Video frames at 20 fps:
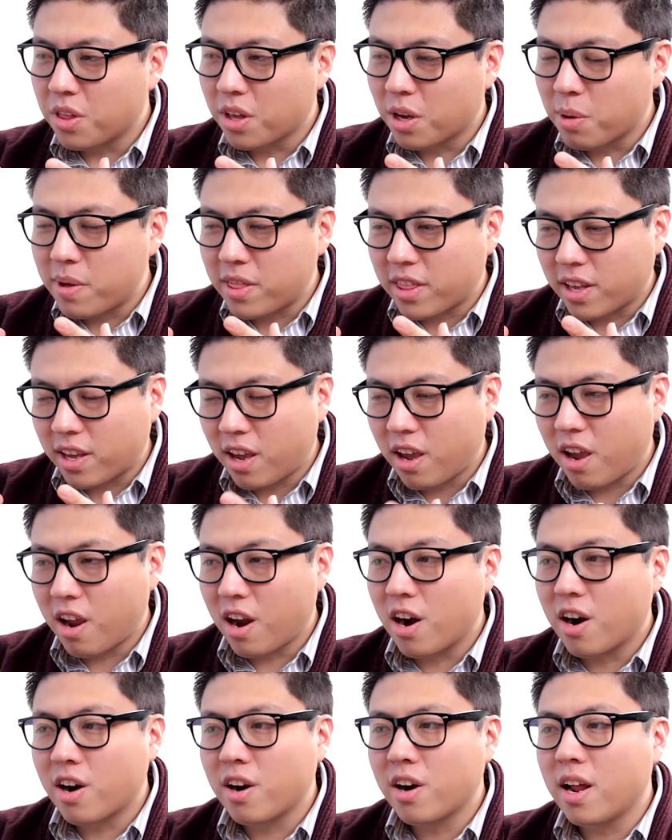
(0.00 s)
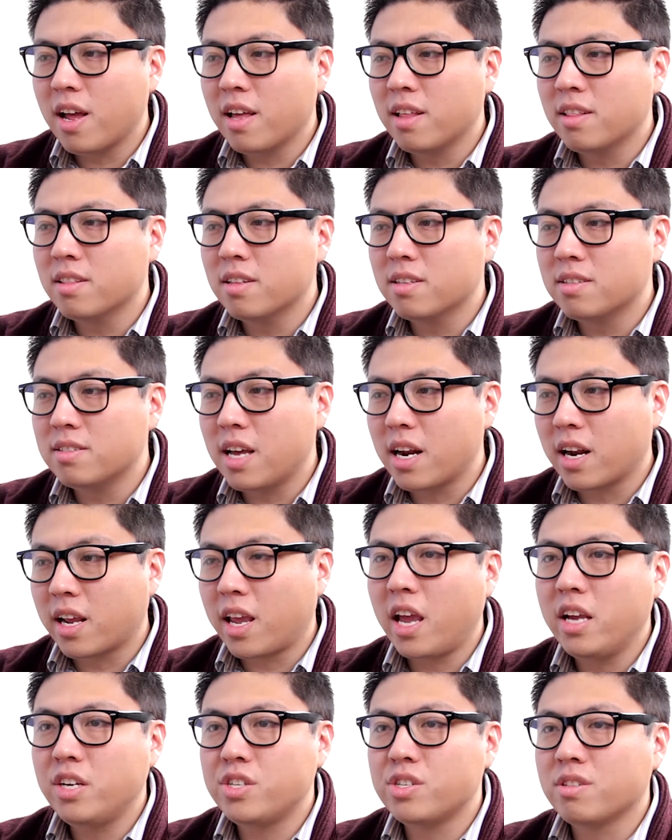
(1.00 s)
think about the care and the
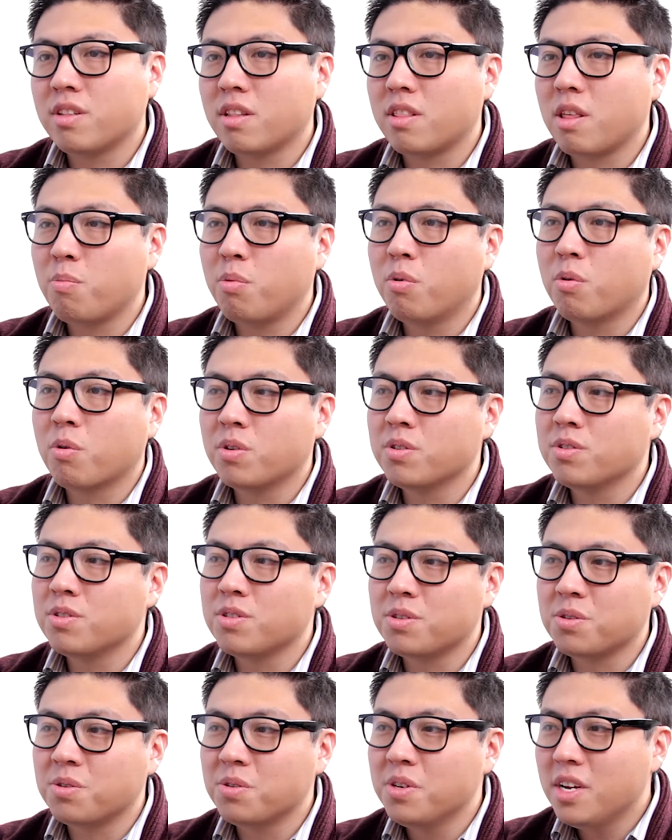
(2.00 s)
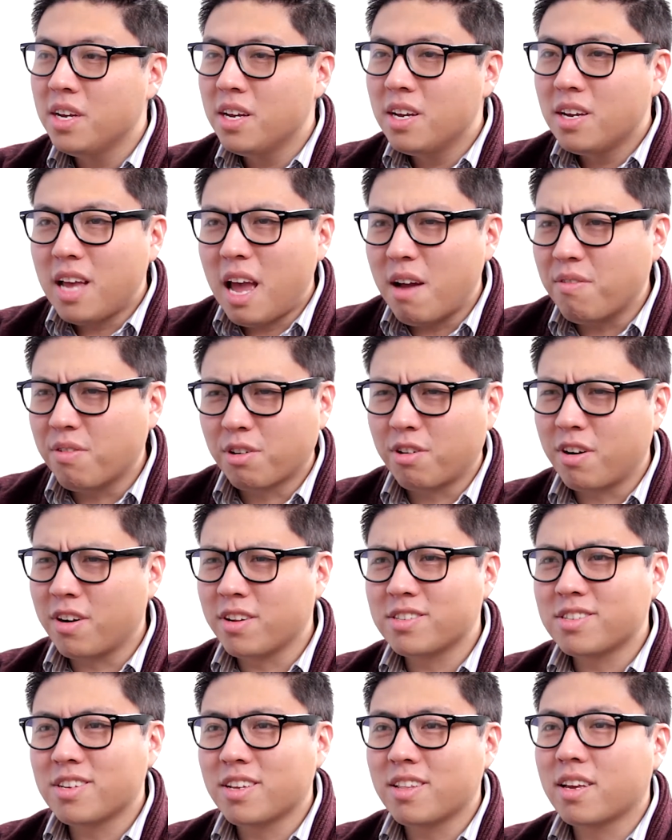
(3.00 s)
dedication that they pour into every grain
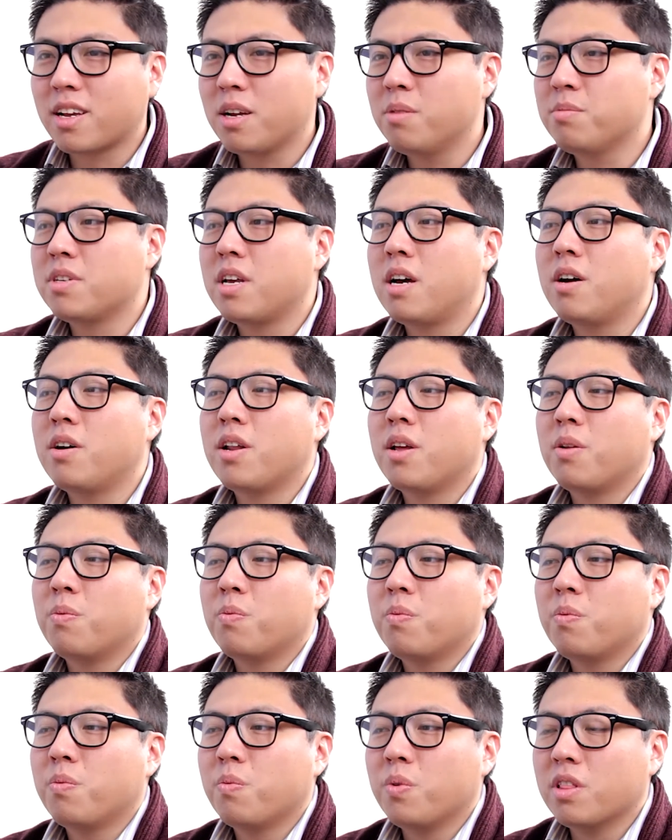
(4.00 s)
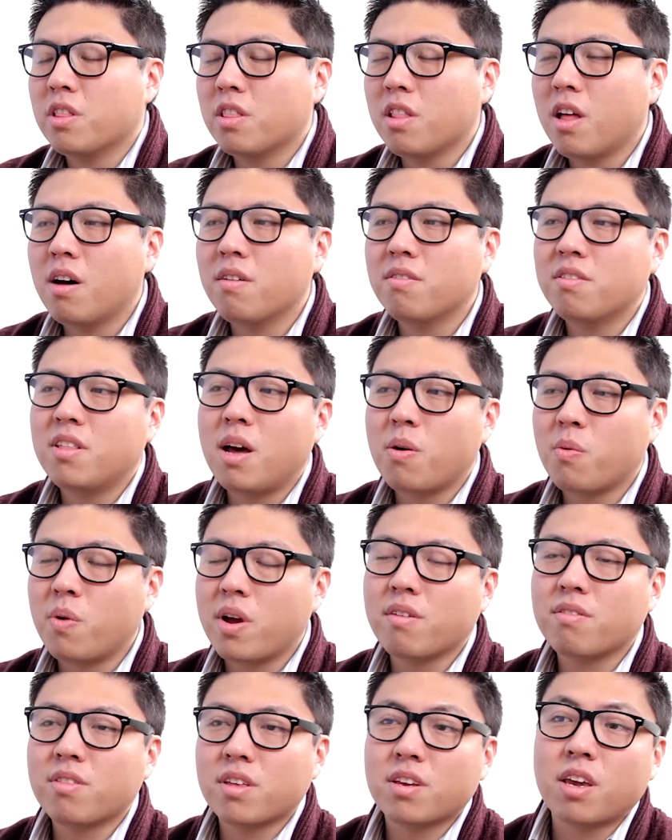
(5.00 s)
of sand that comes out, and we love that
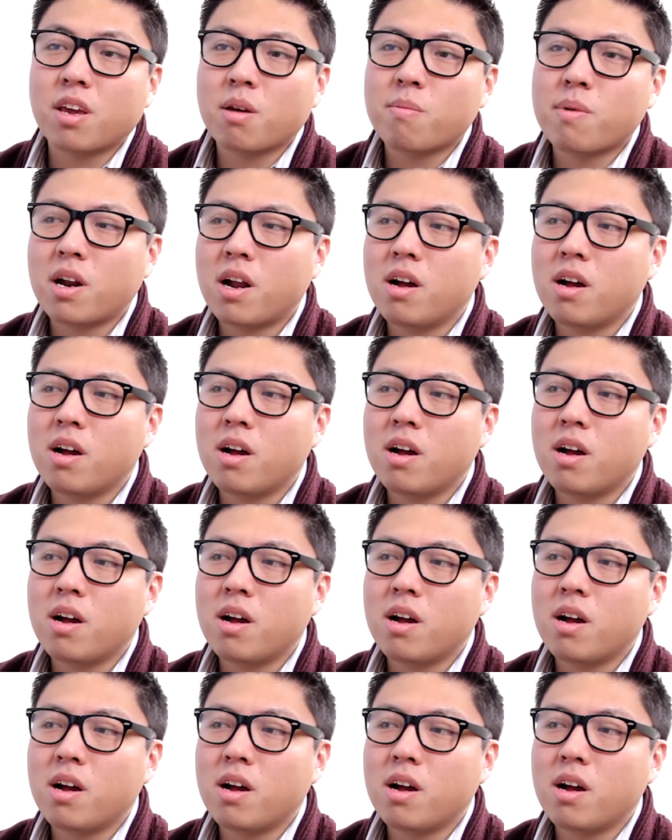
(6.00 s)
way of thinking about